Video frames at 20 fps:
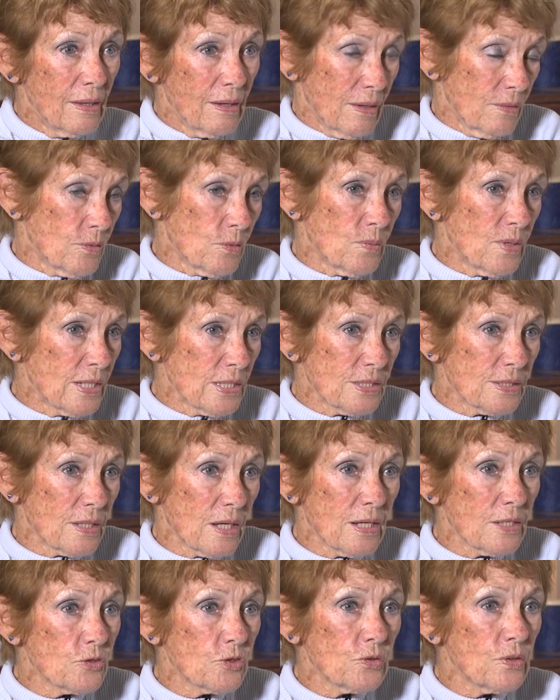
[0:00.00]
Otherwise,
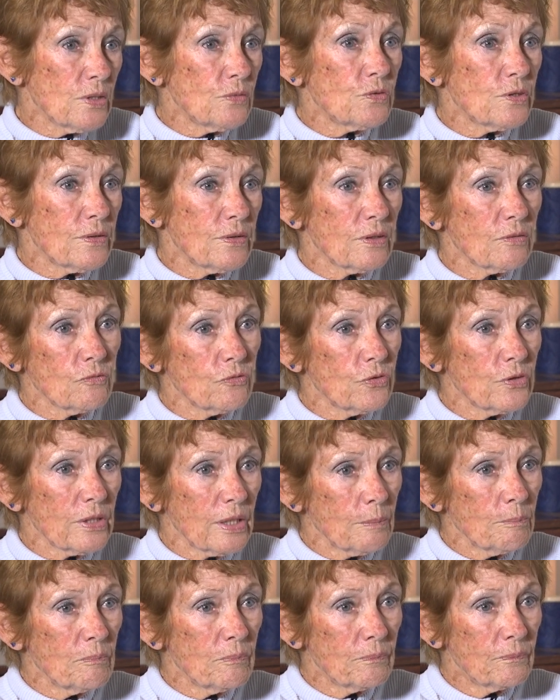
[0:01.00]
I do everything for
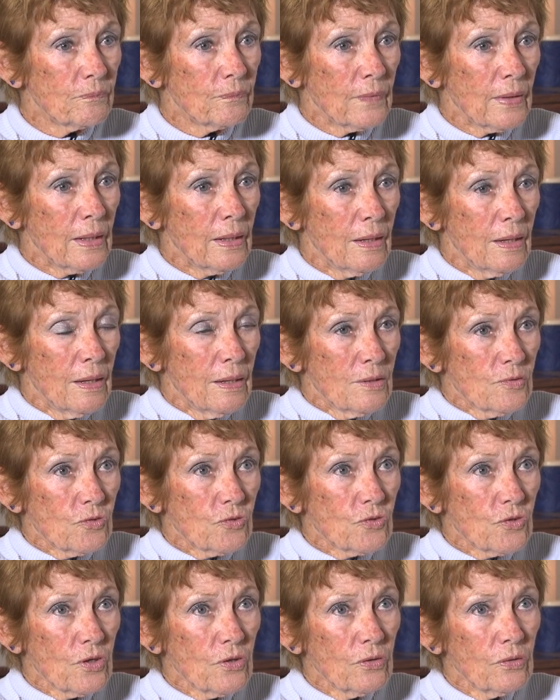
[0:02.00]
them.
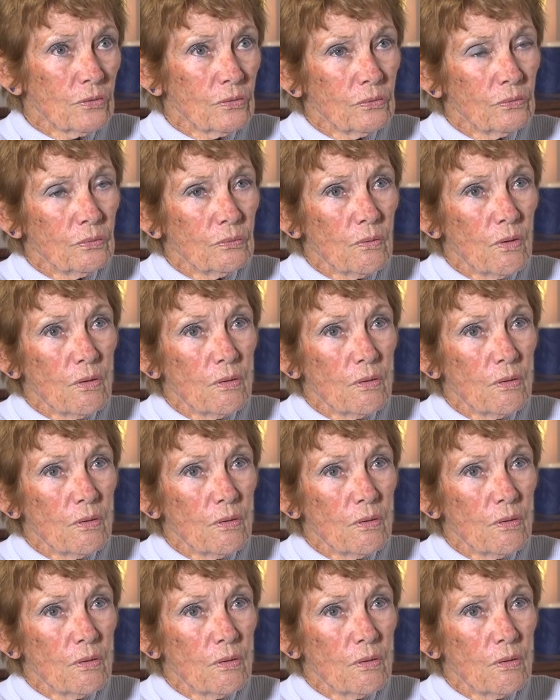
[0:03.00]
So